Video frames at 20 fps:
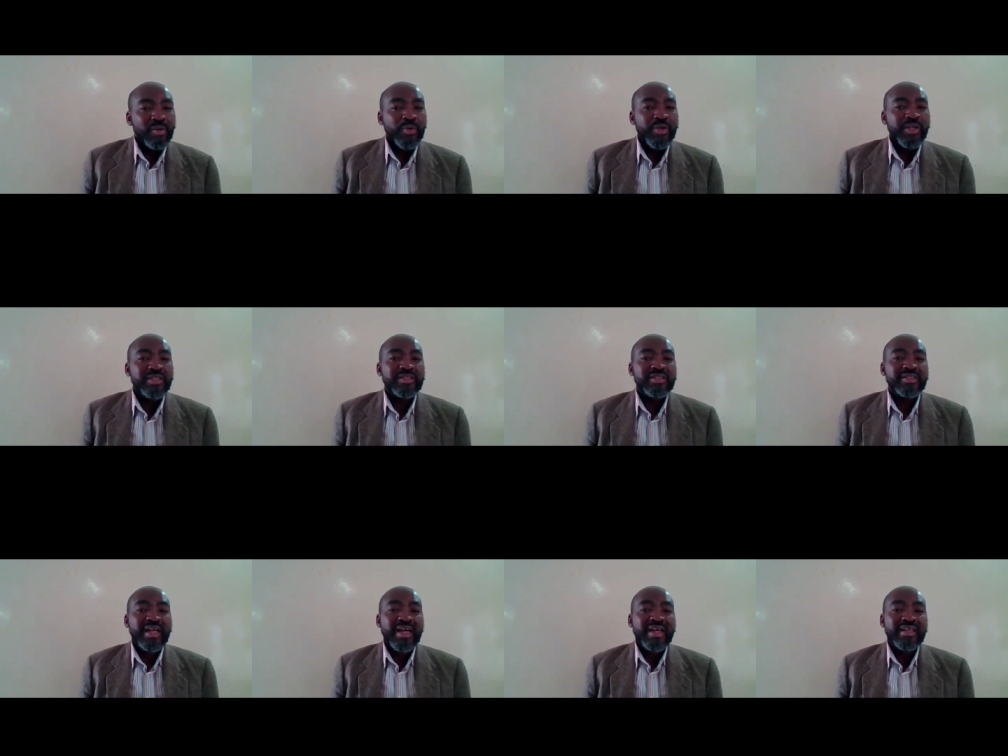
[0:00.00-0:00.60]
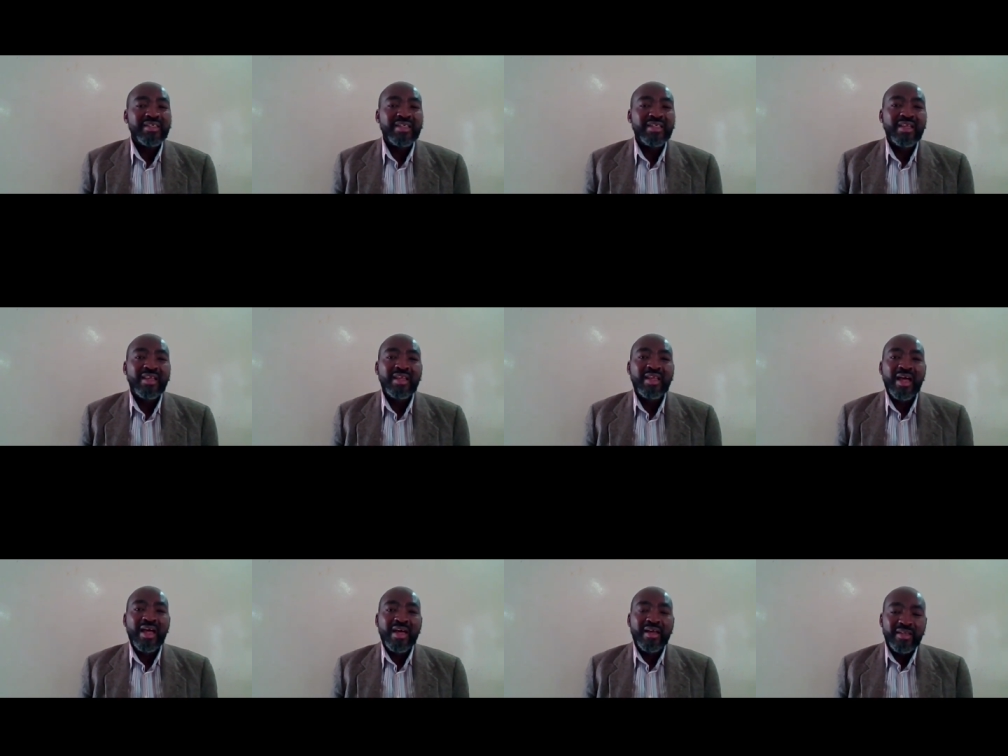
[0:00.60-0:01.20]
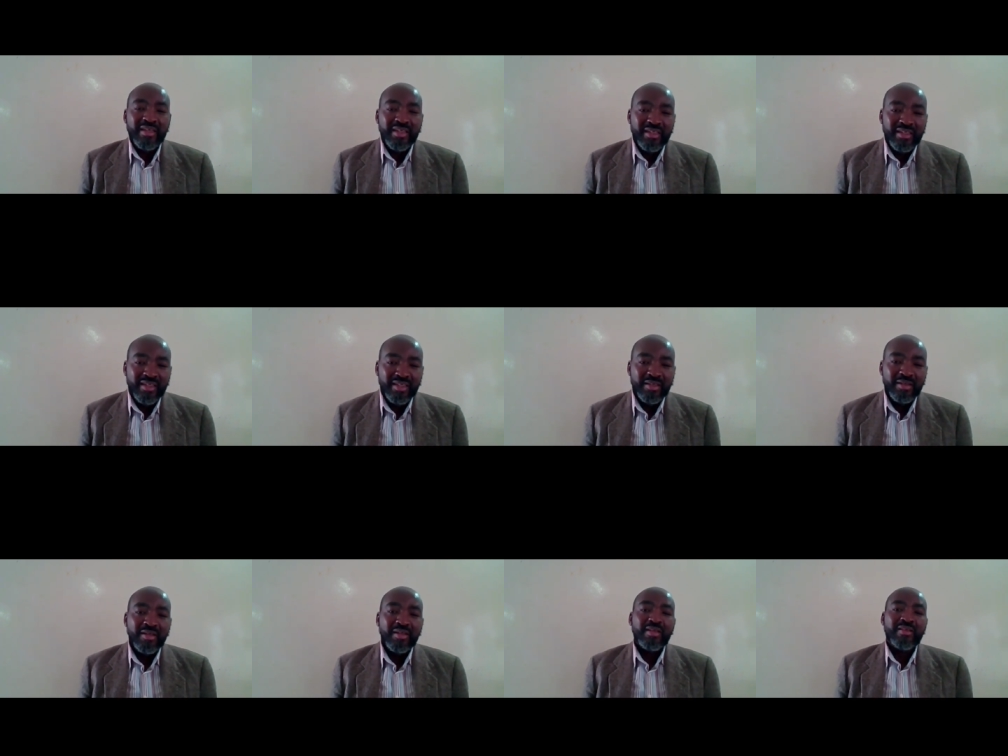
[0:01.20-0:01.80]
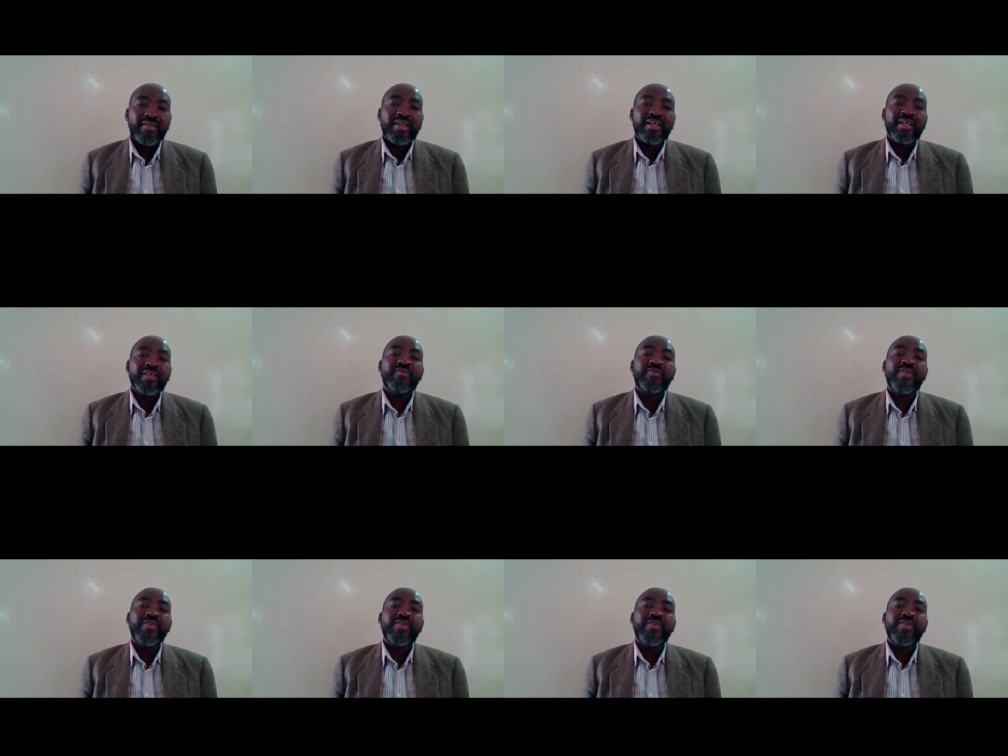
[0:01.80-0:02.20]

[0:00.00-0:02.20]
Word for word: will start learning the